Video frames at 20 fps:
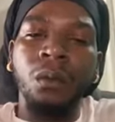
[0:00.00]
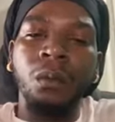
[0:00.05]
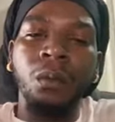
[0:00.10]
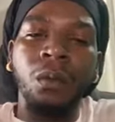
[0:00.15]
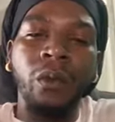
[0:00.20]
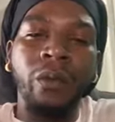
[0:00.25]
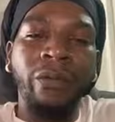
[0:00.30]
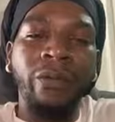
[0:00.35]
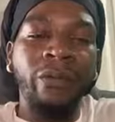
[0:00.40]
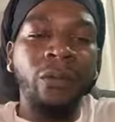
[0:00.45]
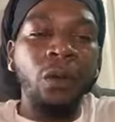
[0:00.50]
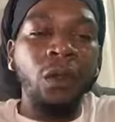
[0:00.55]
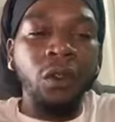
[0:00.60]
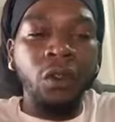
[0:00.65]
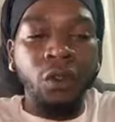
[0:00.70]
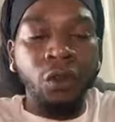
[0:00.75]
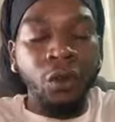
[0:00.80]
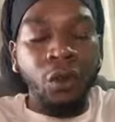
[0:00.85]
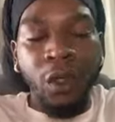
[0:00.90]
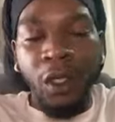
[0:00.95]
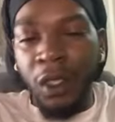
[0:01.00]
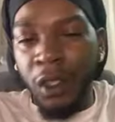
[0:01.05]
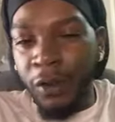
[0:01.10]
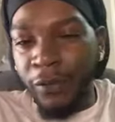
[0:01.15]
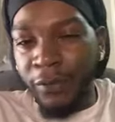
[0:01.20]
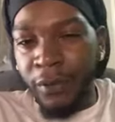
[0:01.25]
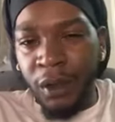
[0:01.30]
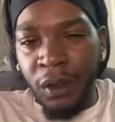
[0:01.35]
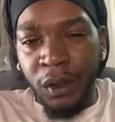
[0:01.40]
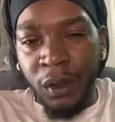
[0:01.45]
before you
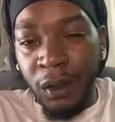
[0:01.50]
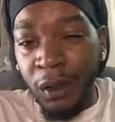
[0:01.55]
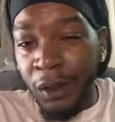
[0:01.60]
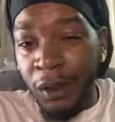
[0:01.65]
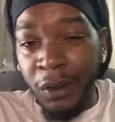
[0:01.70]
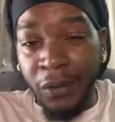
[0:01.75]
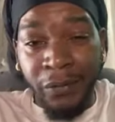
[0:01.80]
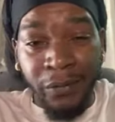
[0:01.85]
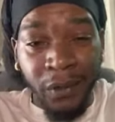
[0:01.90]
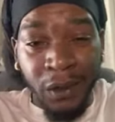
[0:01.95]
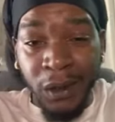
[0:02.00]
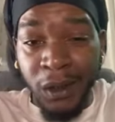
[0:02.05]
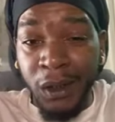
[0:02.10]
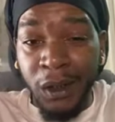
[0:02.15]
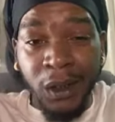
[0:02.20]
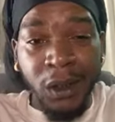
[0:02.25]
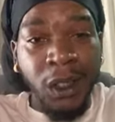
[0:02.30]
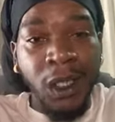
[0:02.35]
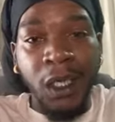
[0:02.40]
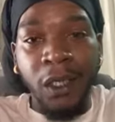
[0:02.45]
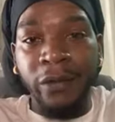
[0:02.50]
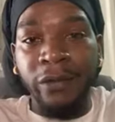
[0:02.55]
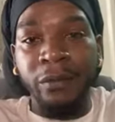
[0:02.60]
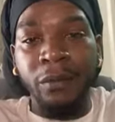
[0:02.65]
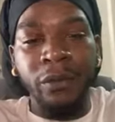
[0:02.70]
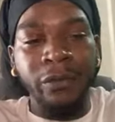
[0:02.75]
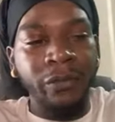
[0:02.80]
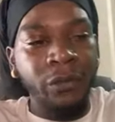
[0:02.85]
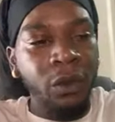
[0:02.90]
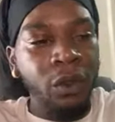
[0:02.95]
ever live this life,
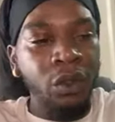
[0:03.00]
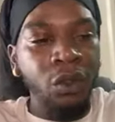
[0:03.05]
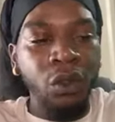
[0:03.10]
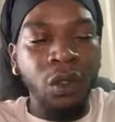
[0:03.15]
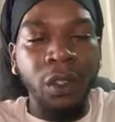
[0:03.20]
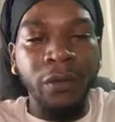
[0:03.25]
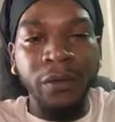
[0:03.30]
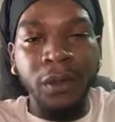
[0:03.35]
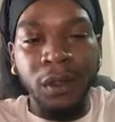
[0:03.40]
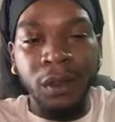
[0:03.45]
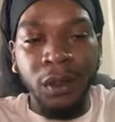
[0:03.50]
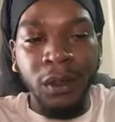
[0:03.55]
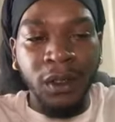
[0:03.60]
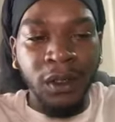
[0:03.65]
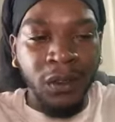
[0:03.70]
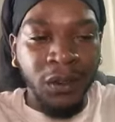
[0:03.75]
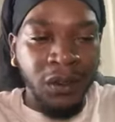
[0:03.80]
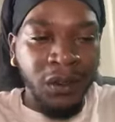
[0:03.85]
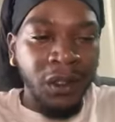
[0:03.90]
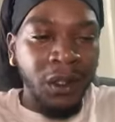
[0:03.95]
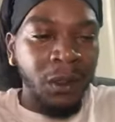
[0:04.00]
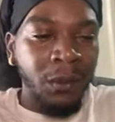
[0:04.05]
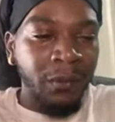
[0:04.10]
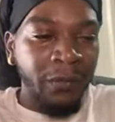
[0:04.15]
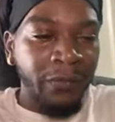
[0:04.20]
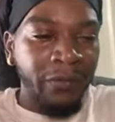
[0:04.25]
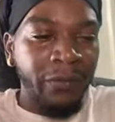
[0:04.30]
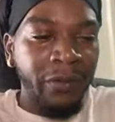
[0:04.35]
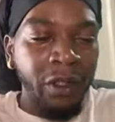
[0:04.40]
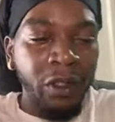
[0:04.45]
before you ever step
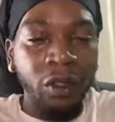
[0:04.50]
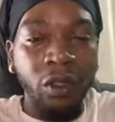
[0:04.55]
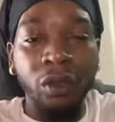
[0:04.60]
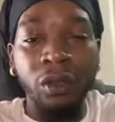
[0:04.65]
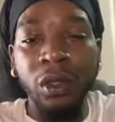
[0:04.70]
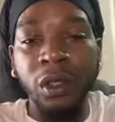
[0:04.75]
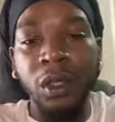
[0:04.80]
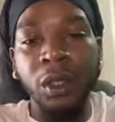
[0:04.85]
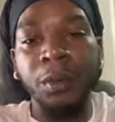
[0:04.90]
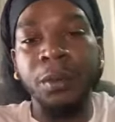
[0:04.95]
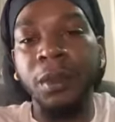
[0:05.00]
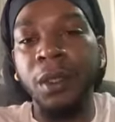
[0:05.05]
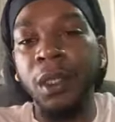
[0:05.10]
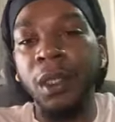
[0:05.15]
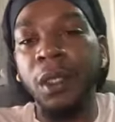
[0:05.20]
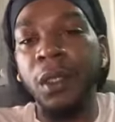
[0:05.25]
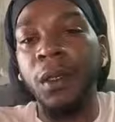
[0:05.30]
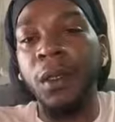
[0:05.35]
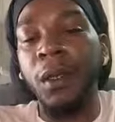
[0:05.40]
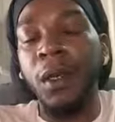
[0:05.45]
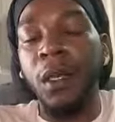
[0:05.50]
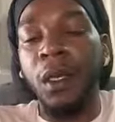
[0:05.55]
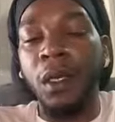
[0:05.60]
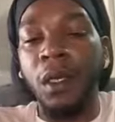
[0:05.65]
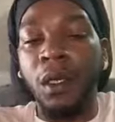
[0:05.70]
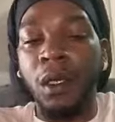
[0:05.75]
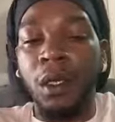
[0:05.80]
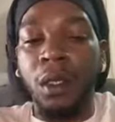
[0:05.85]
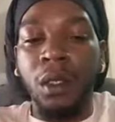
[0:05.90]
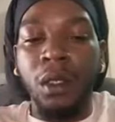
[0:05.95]
foot on this plane,
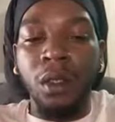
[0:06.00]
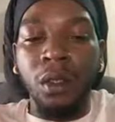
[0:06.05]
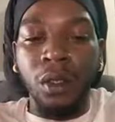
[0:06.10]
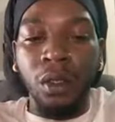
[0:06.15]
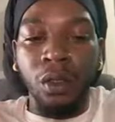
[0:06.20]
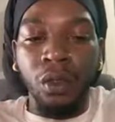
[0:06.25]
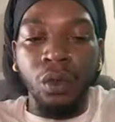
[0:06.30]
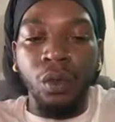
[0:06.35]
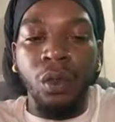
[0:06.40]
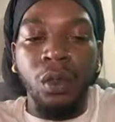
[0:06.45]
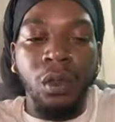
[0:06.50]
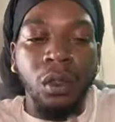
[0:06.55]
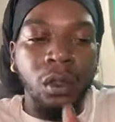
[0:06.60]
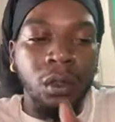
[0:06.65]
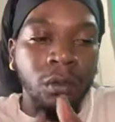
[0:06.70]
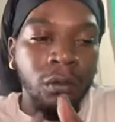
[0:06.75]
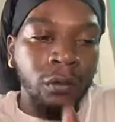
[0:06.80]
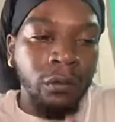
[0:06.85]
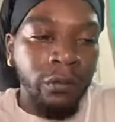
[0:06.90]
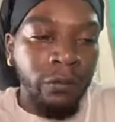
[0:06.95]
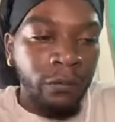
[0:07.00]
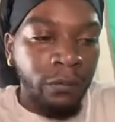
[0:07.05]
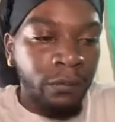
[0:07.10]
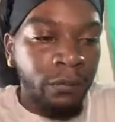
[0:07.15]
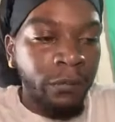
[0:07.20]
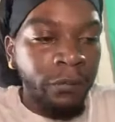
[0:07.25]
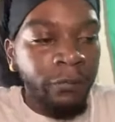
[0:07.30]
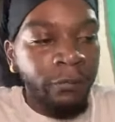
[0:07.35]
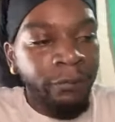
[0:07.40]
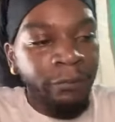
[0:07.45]
you're
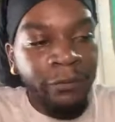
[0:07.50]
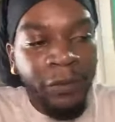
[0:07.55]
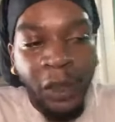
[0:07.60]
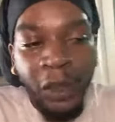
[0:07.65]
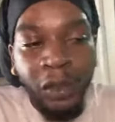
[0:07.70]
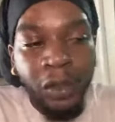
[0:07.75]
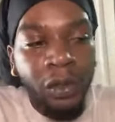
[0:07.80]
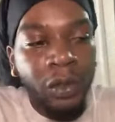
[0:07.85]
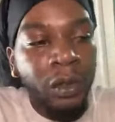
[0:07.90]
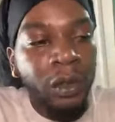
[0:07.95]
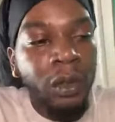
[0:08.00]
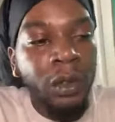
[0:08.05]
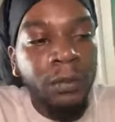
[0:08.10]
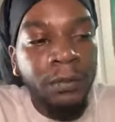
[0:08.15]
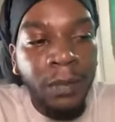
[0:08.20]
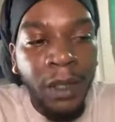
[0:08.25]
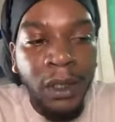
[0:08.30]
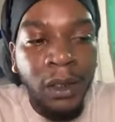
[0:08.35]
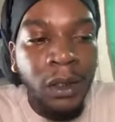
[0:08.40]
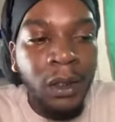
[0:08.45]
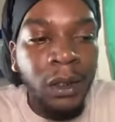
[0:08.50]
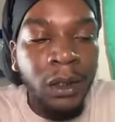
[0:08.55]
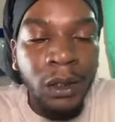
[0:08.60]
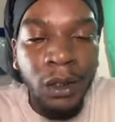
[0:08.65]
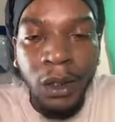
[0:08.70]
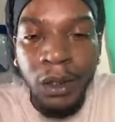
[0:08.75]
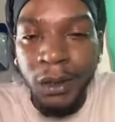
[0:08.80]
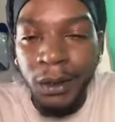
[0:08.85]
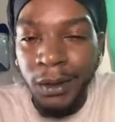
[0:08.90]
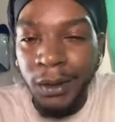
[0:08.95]
virtually, basically
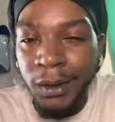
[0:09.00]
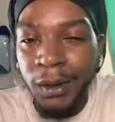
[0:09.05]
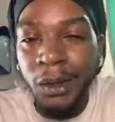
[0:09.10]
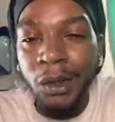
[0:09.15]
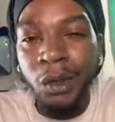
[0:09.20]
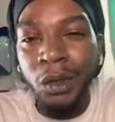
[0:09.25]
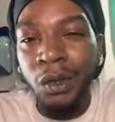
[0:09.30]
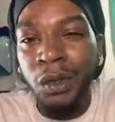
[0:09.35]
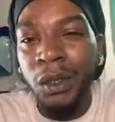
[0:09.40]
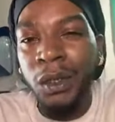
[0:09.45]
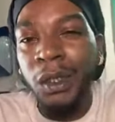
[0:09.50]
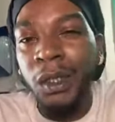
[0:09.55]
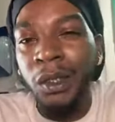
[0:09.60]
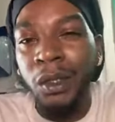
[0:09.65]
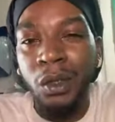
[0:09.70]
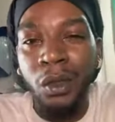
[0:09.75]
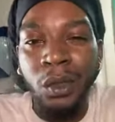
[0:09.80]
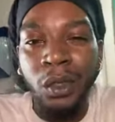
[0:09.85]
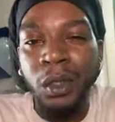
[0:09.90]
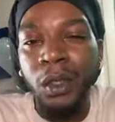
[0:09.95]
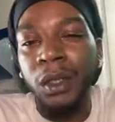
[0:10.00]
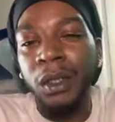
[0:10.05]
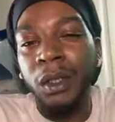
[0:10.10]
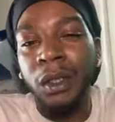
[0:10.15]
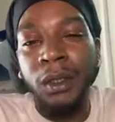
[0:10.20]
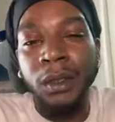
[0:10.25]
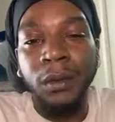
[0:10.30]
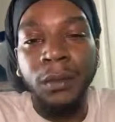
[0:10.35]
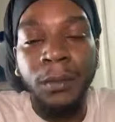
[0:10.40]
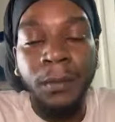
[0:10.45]
a single cell
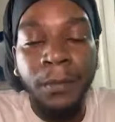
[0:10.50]
organism.